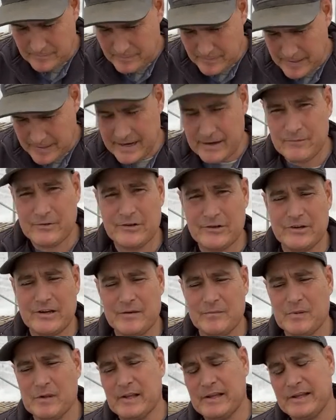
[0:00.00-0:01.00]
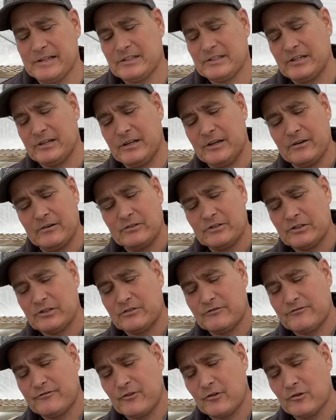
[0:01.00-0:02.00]
Man, when you get plants in here, just
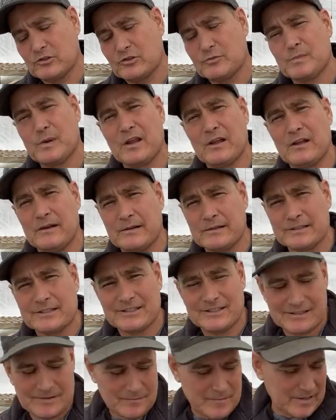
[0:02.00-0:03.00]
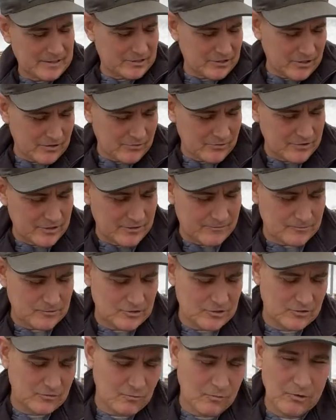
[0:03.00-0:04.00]
the first plugs makes all the
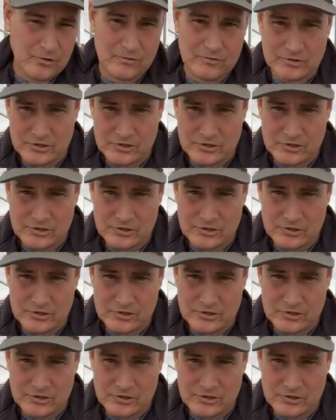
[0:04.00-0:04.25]
difference in the world.